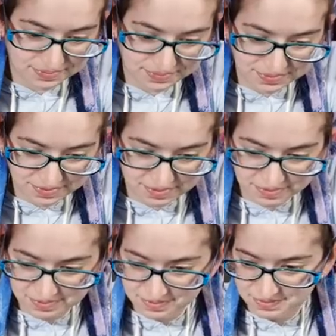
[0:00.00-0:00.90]

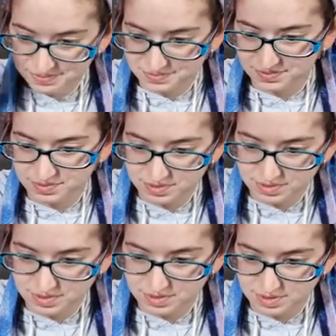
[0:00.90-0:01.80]

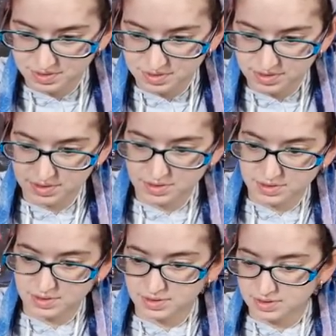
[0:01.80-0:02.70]

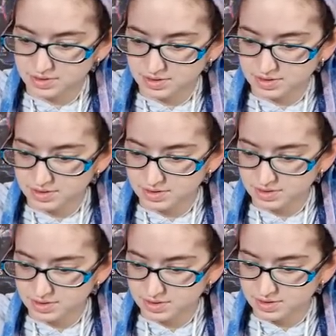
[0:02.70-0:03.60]

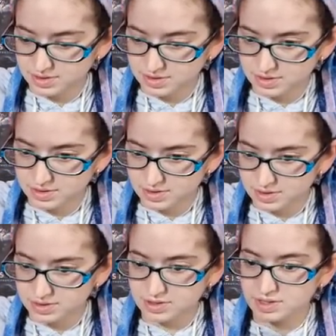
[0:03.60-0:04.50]

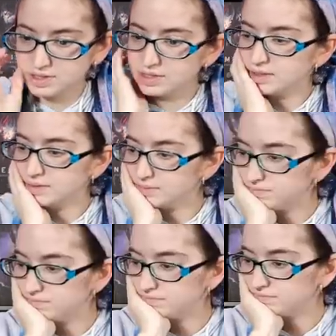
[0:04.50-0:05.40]

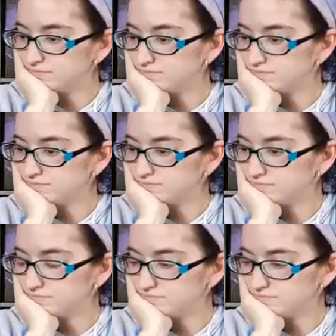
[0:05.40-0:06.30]

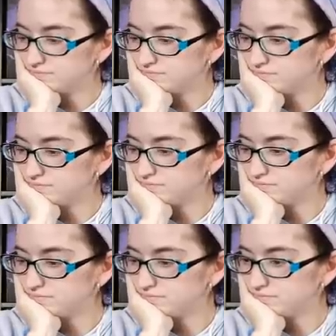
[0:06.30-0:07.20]

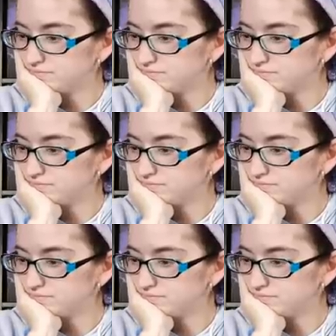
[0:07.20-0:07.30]
No words are spoken by the person on screen.